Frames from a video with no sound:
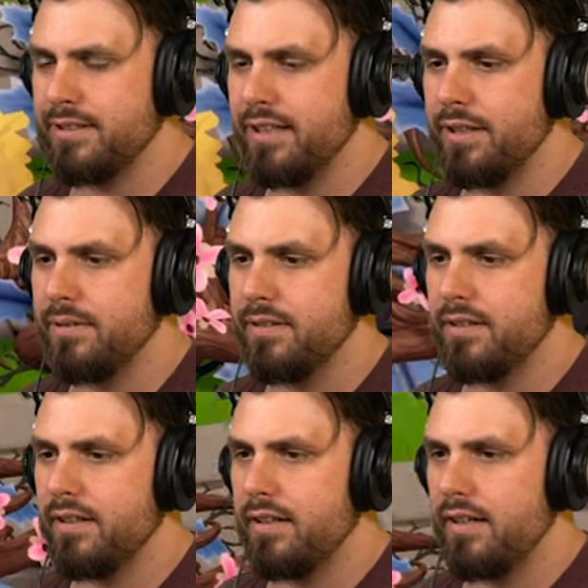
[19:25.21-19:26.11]
Thank you.
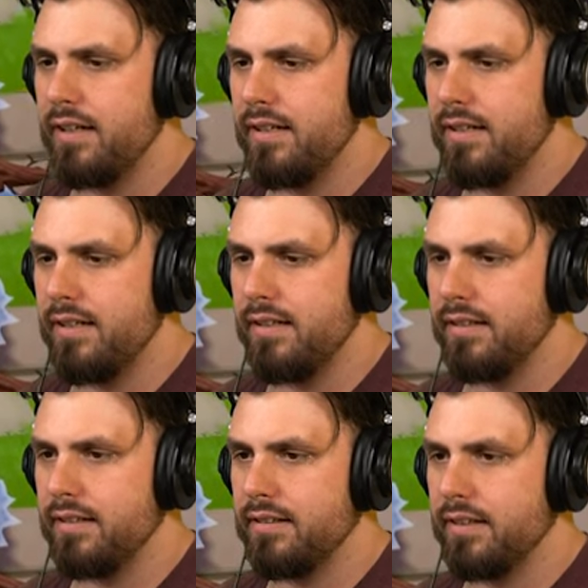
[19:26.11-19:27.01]
Uh,
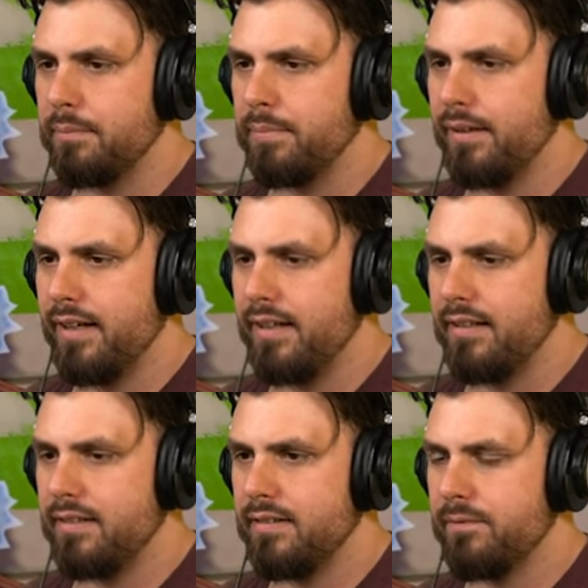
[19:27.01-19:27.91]
get a
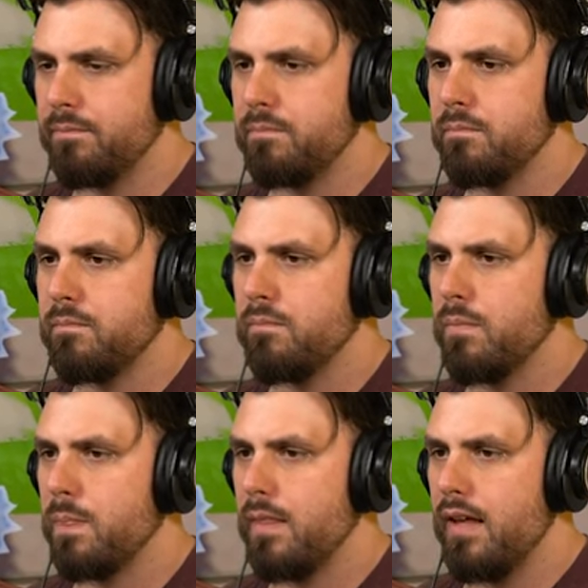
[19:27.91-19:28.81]
plank.
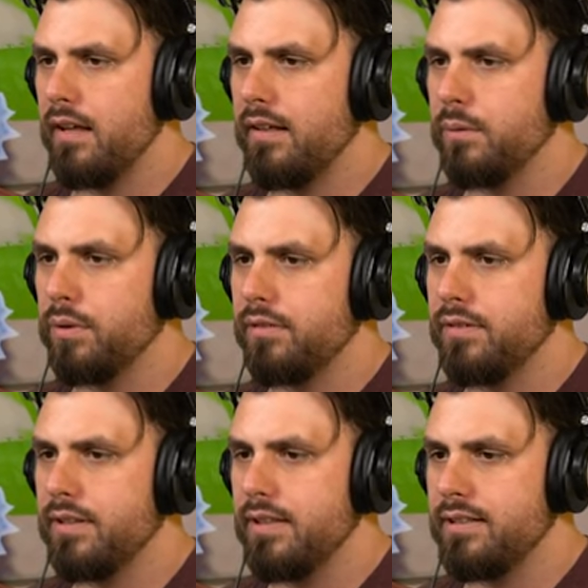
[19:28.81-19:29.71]
And get one of
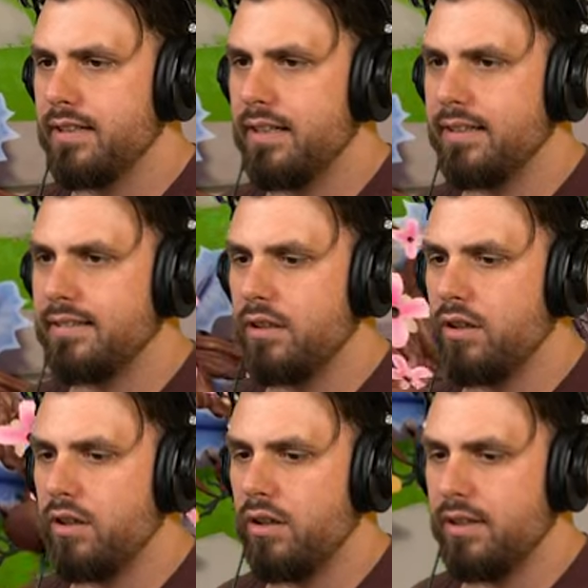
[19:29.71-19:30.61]
these, and that's
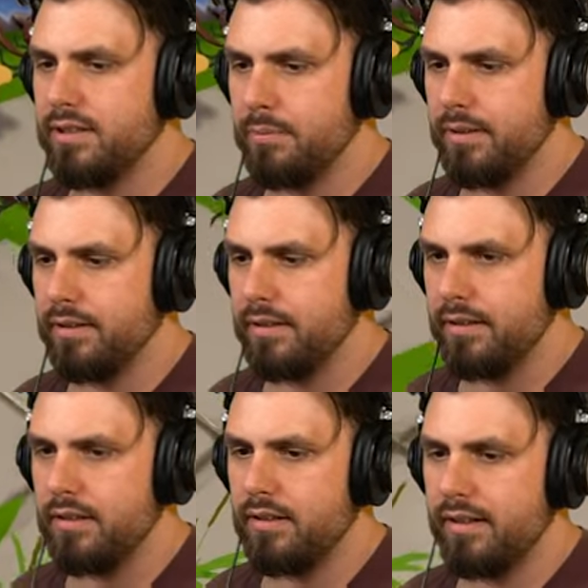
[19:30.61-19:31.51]
awesome and
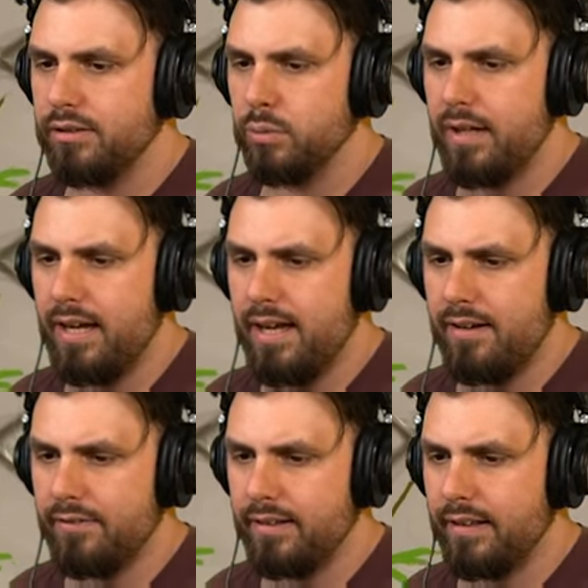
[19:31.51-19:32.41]
done. Alright, so we
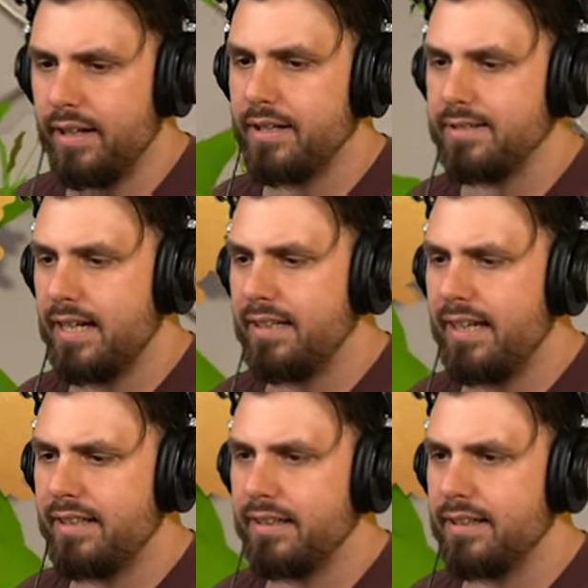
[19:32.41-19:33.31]
have lettuce. I
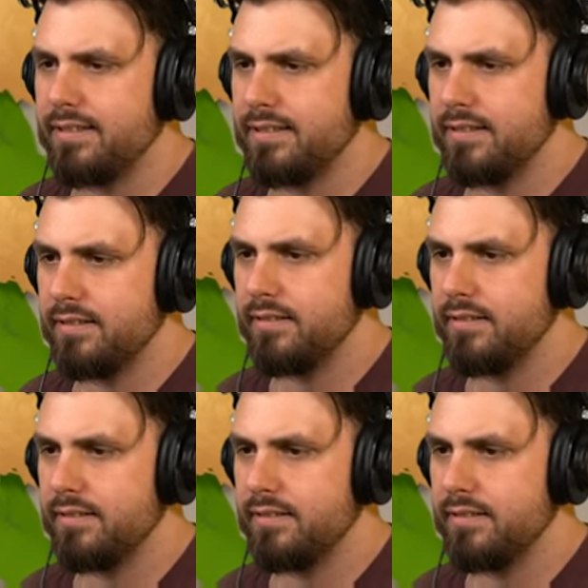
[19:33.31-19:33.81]
like lettuce.